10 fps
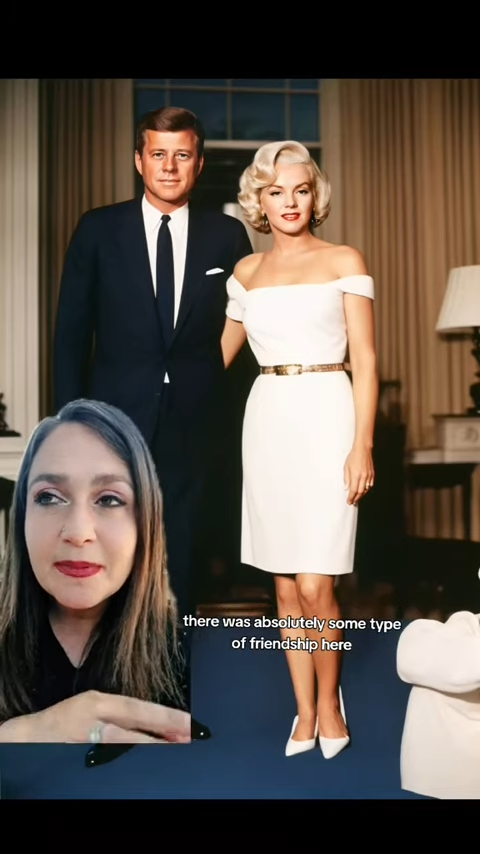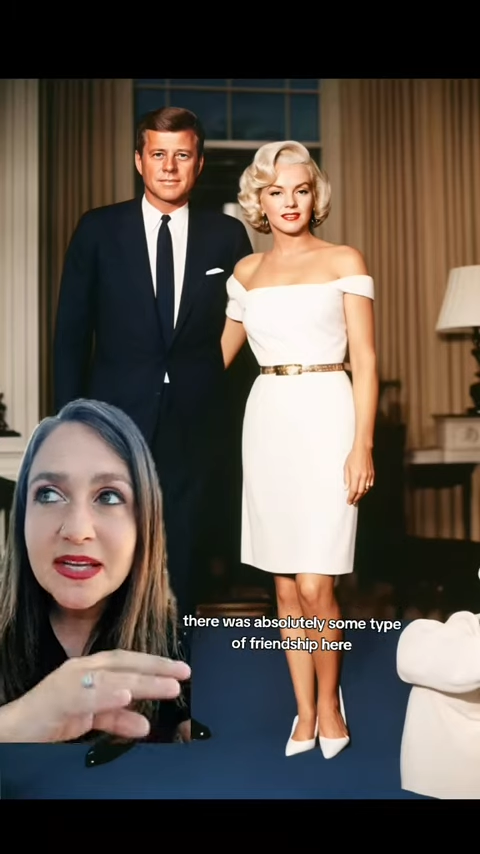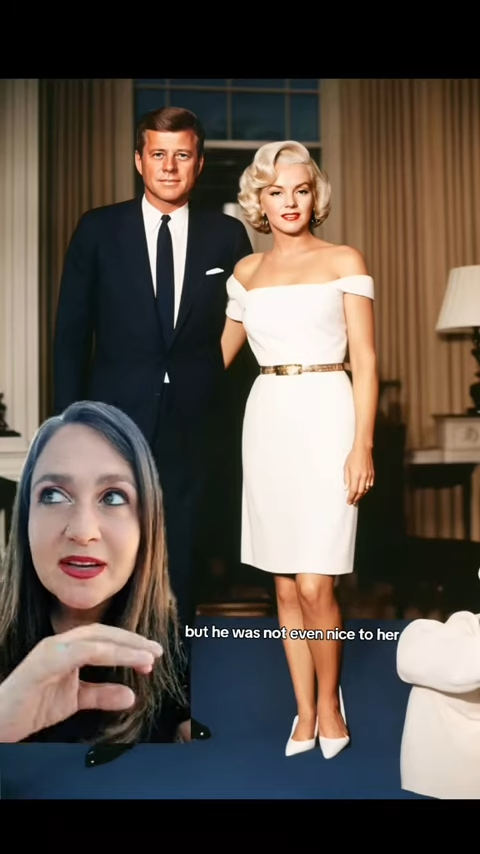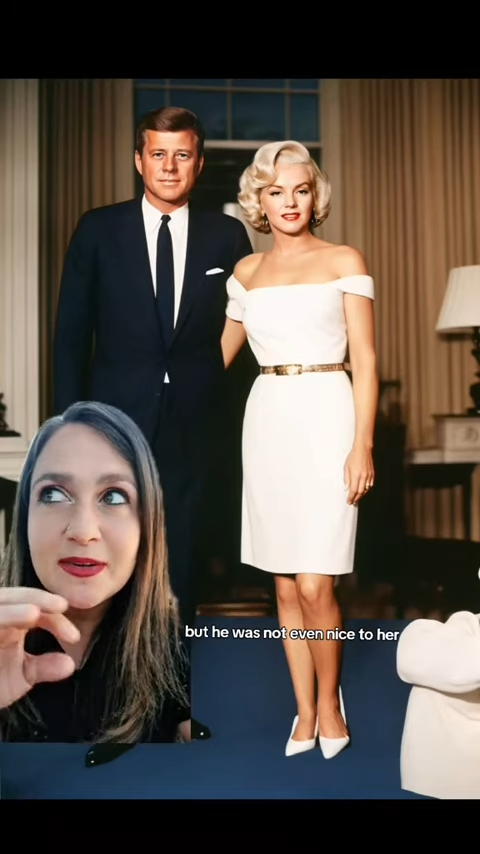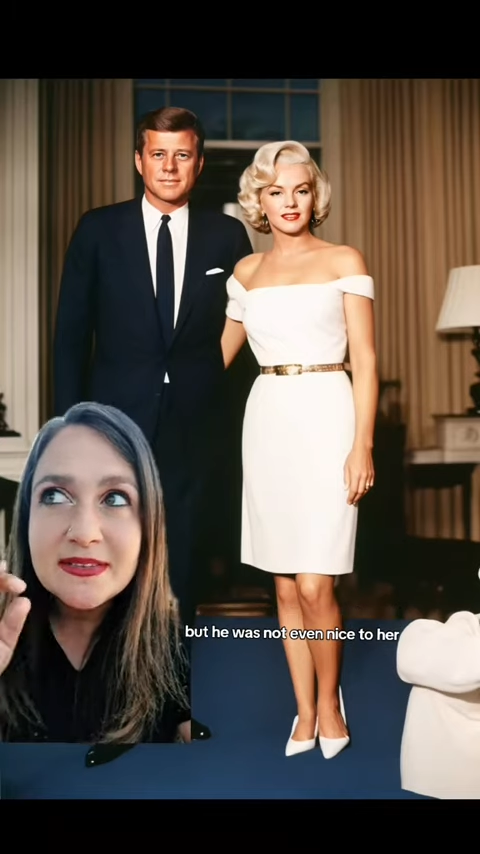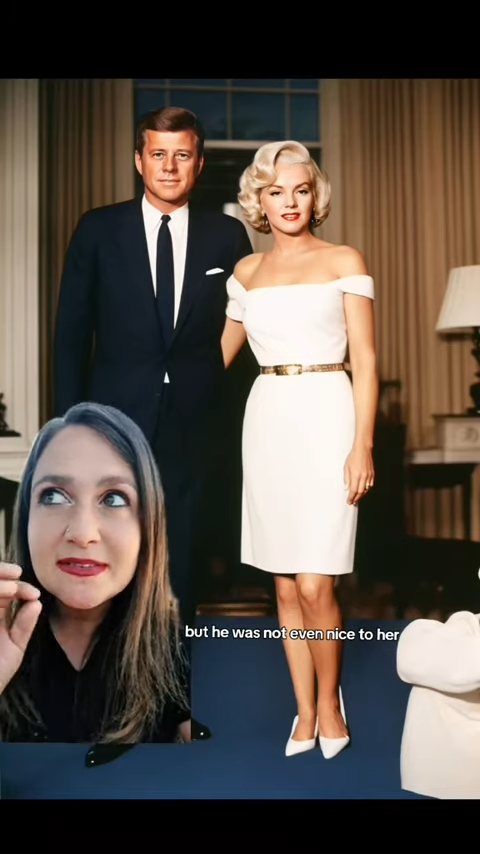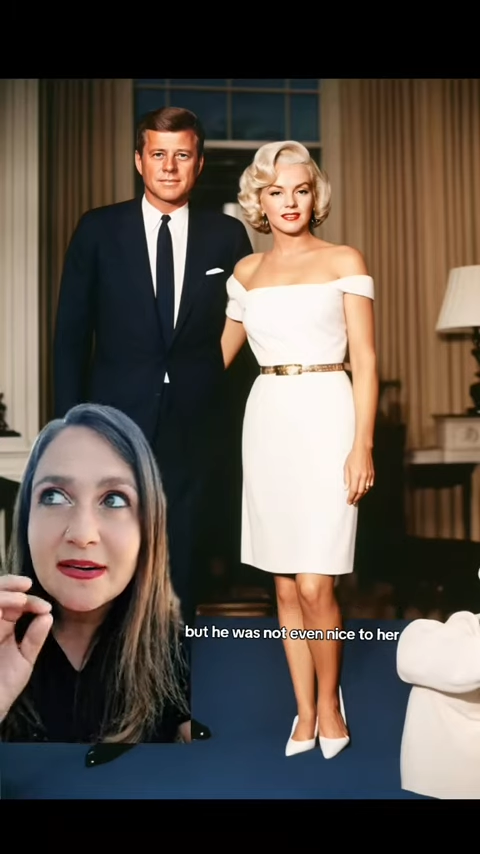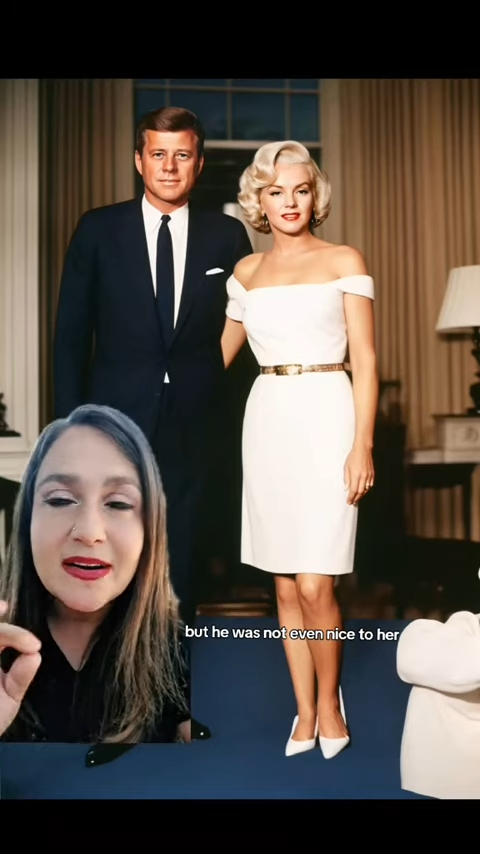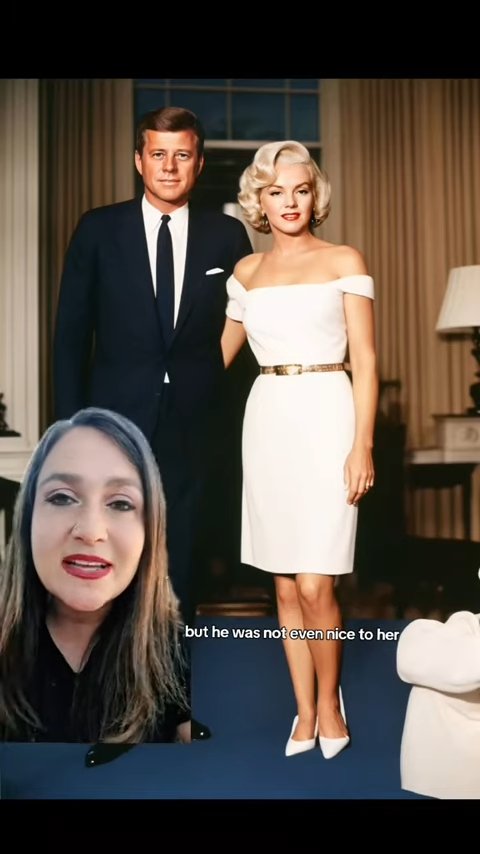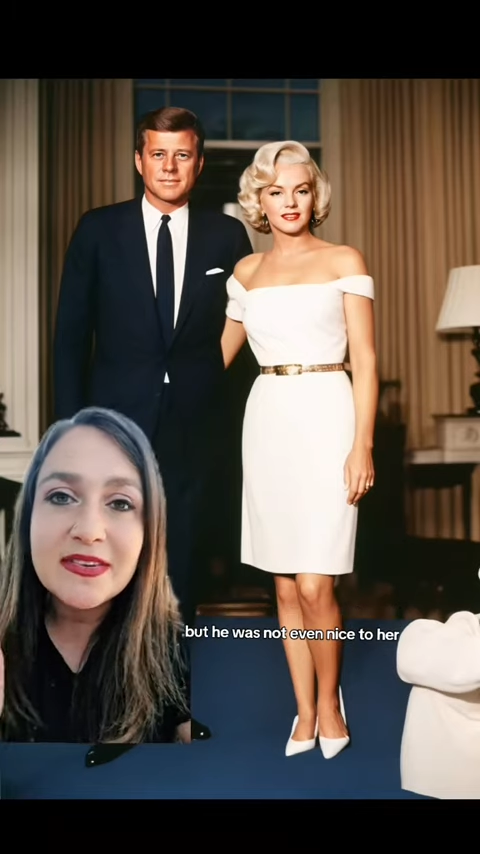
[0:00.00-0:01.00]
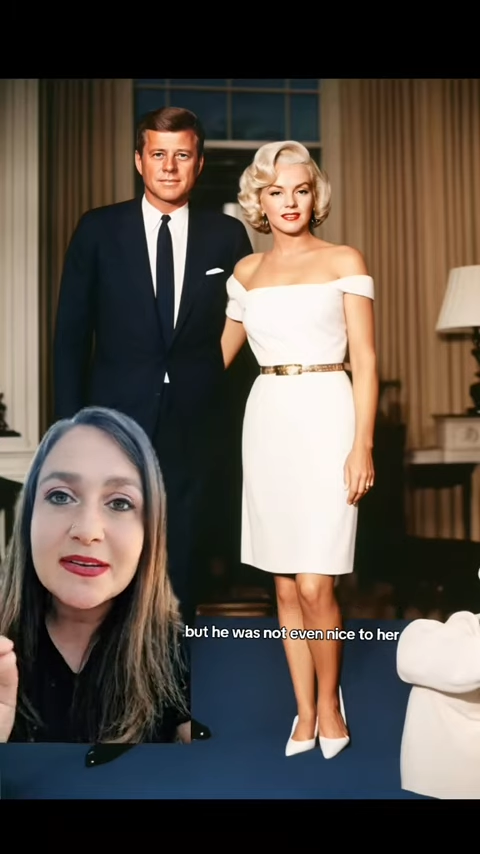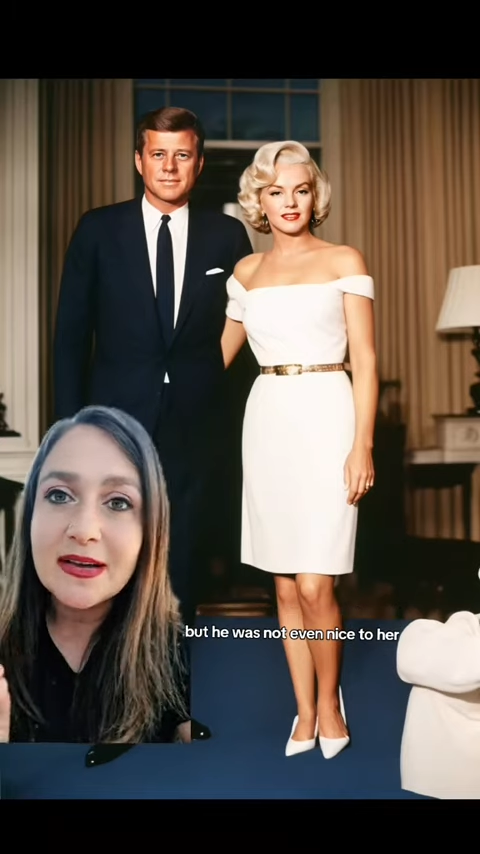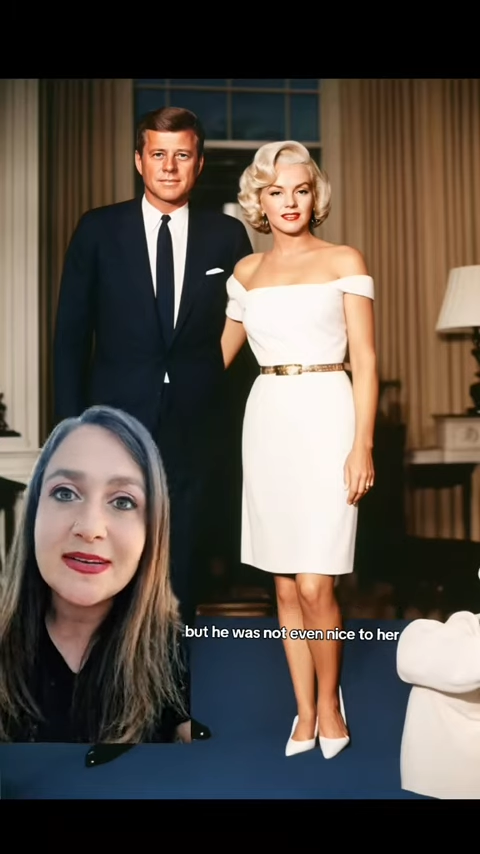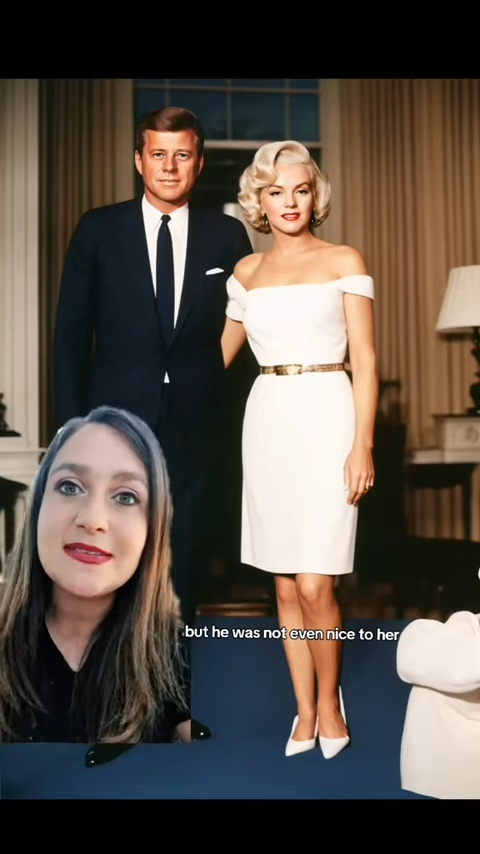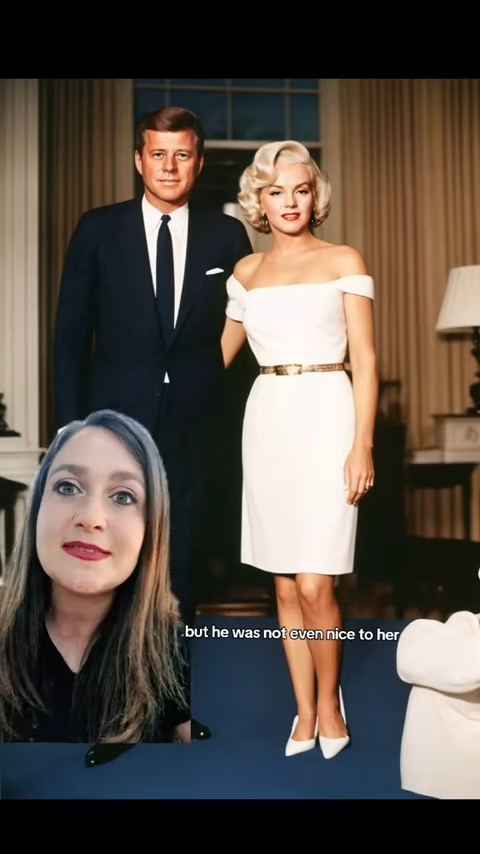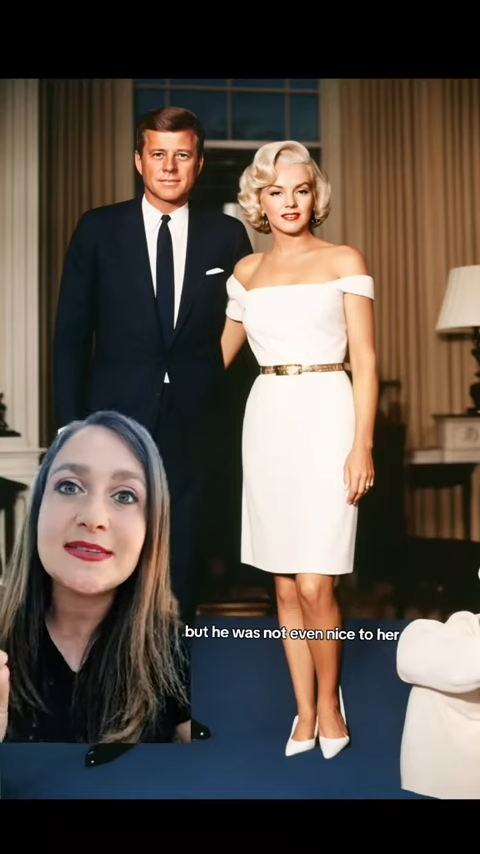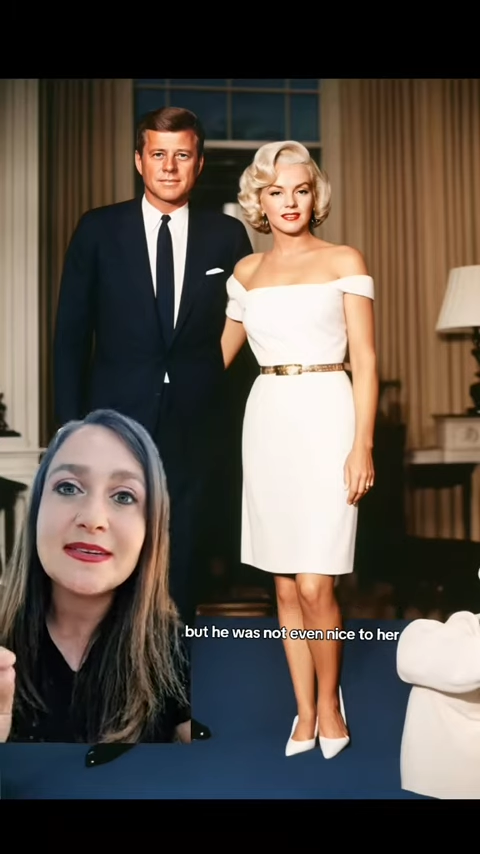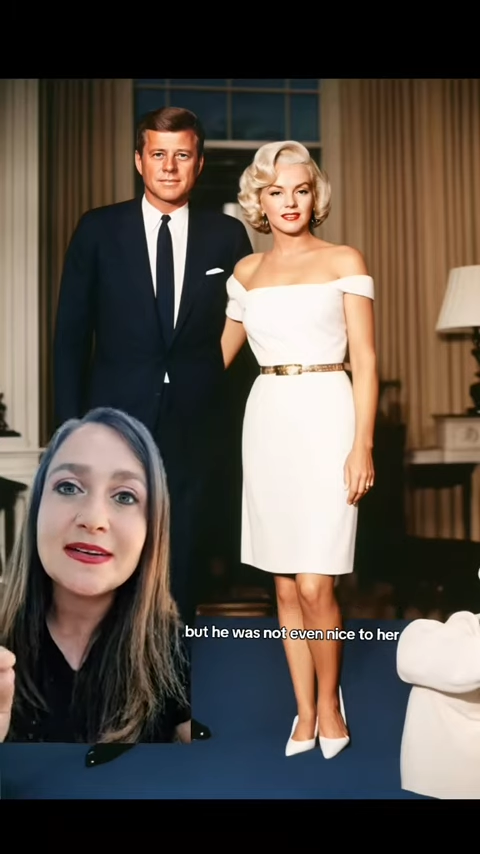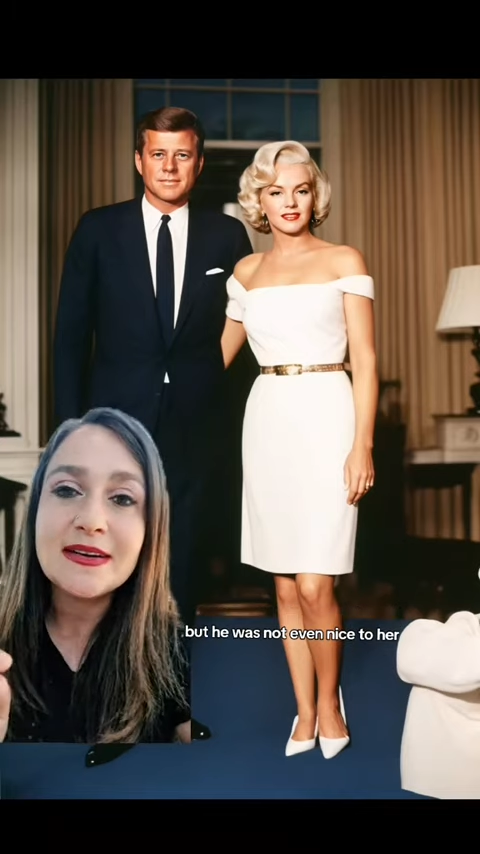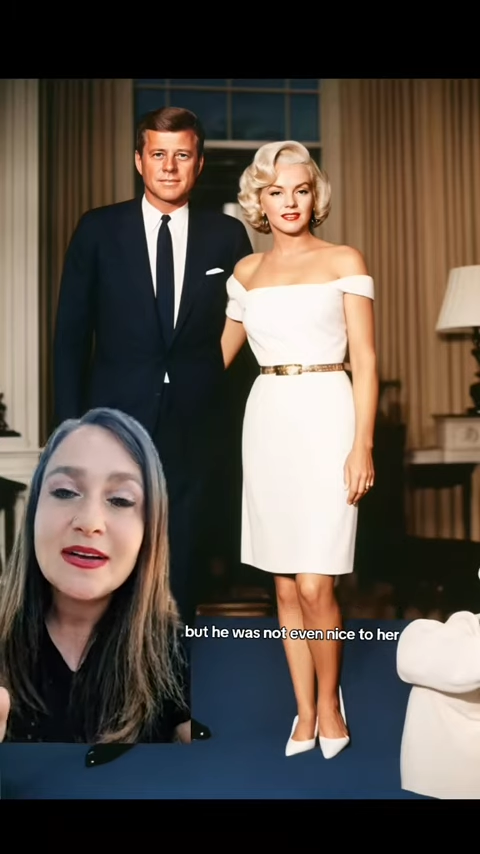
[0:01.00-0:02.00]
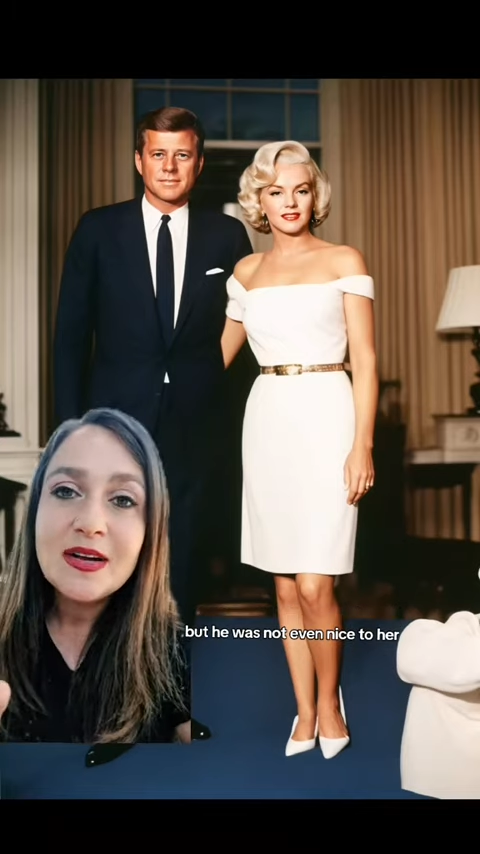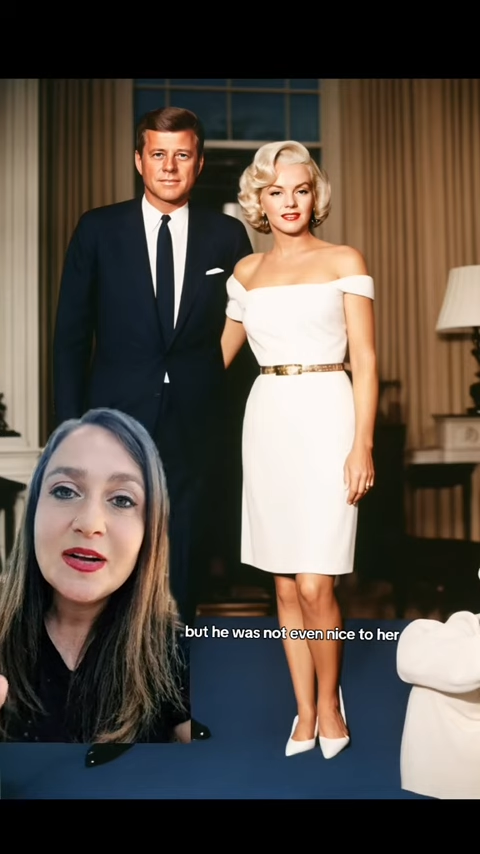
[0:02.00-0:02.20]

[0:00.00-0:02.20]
but he was not even nice to her